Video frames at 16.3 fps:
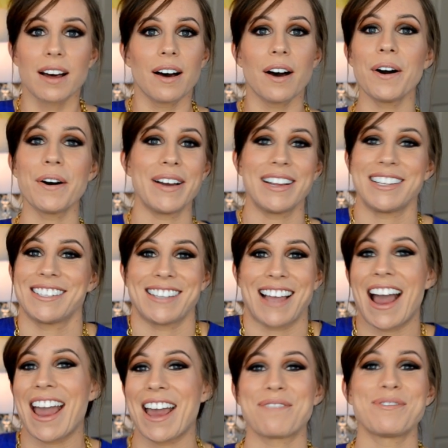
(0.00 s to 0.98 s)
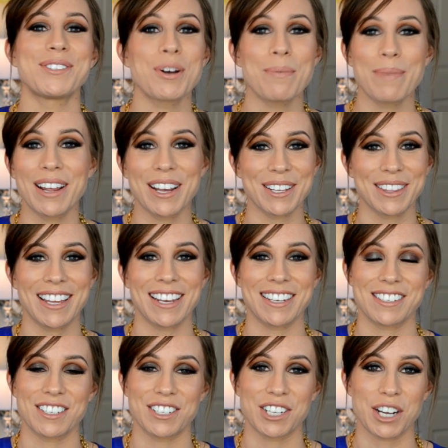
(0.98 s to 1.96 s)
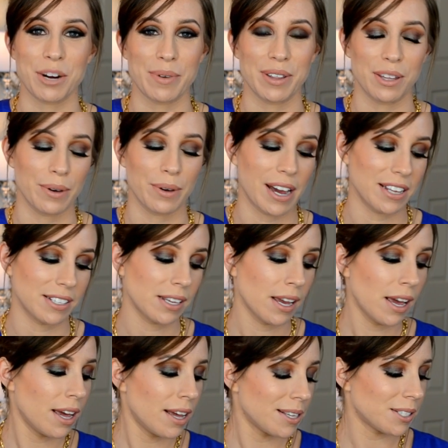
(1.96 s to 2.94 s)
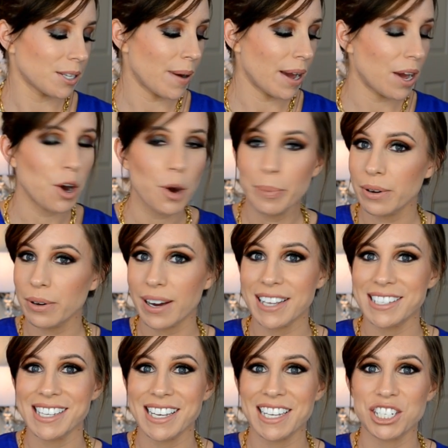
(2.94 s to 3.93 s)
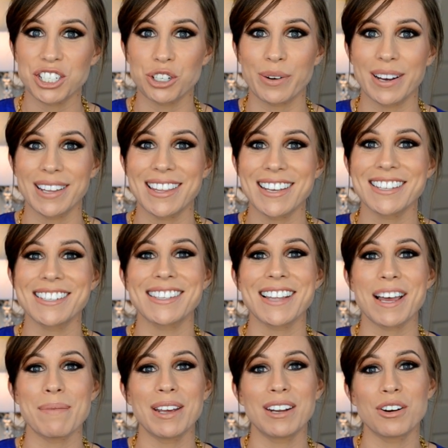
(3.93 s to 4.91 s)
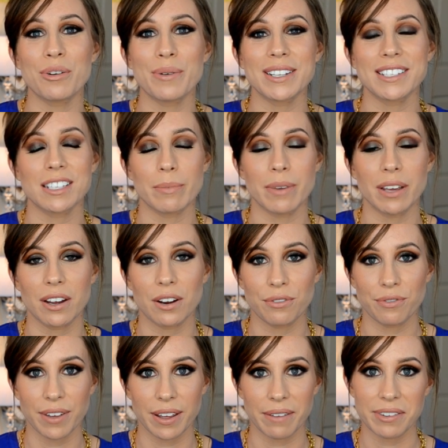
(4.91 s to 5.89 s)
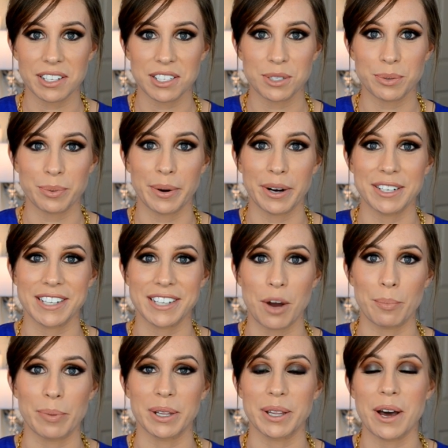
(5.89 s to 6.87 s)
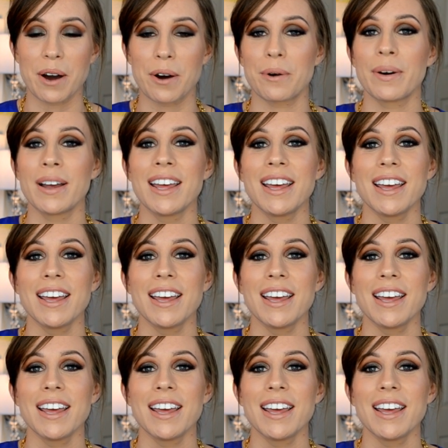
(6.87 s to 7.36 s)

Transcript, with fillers: Oh, it's, I have so many good things to share with you guys. So I hope you guys enjoyed this. Let me know what some of your favorites were down below.